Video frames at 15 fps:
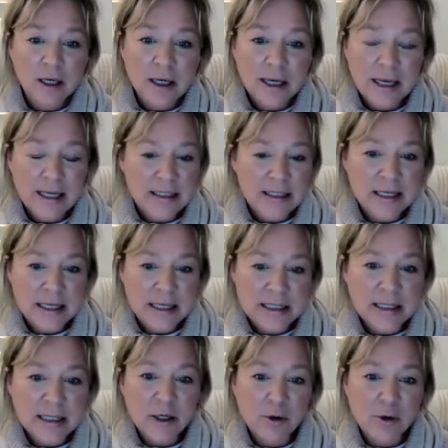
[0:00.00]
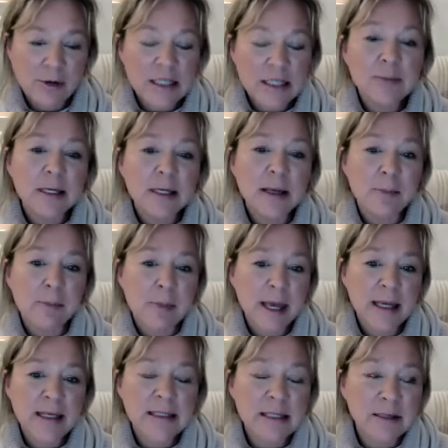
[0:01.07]
it's, it's an incredibly
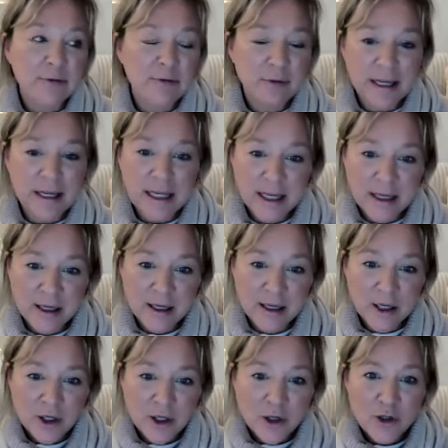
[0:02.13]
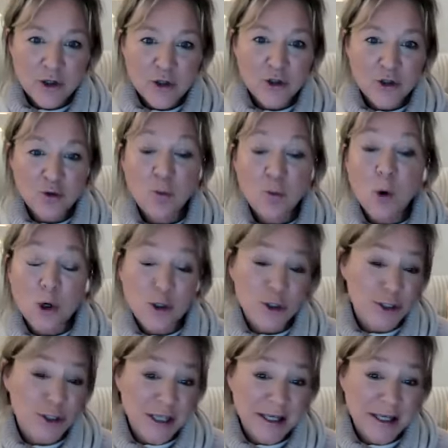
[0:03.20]
amazing feeling to
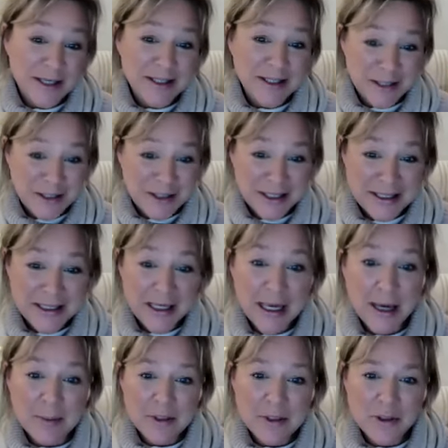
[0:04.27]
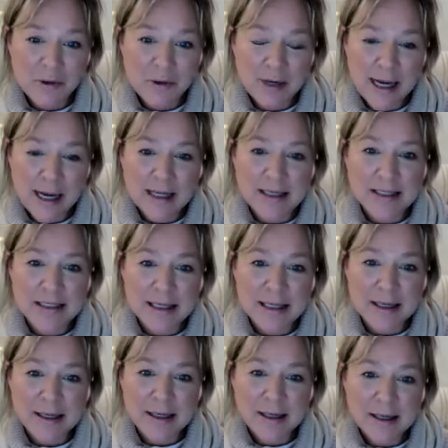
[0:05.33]
watch things starting to come into your
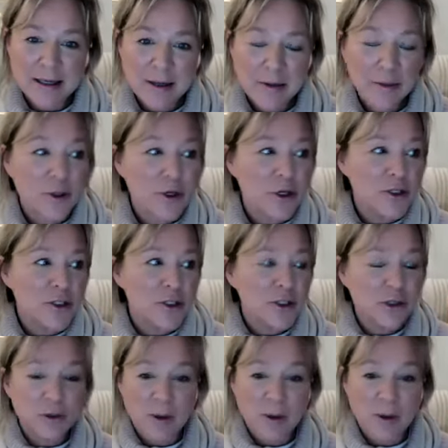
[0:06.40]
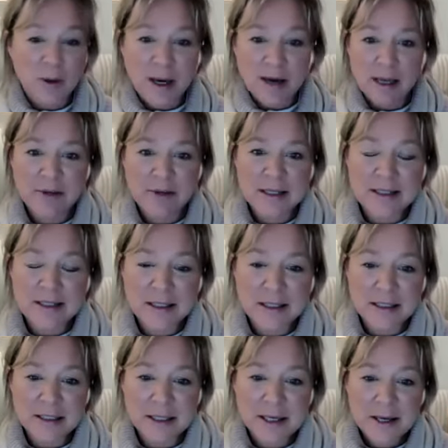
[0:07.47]
reality that you have
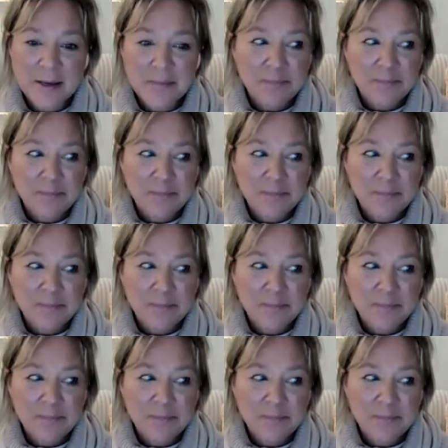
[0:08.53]
manifested.